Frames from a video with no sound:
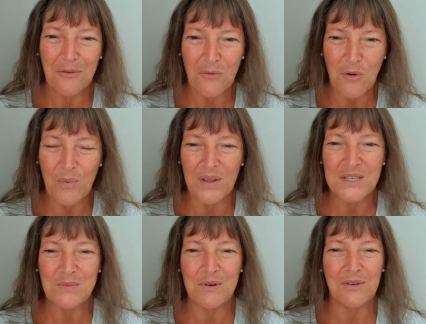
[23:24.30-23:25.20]
Walk by the
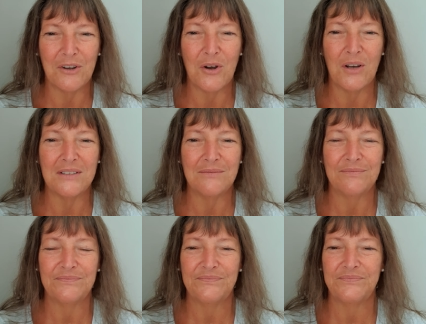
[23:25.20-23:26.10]
Spirit of God.
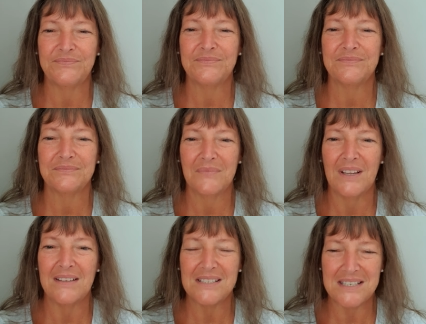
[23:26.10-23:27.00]

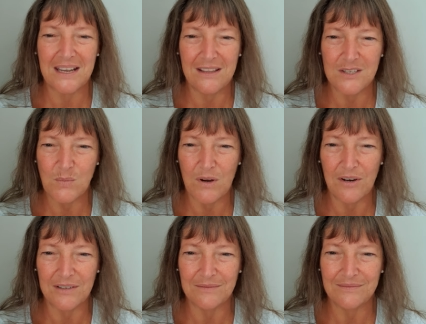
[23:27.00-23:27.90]
Stay in the Spirit.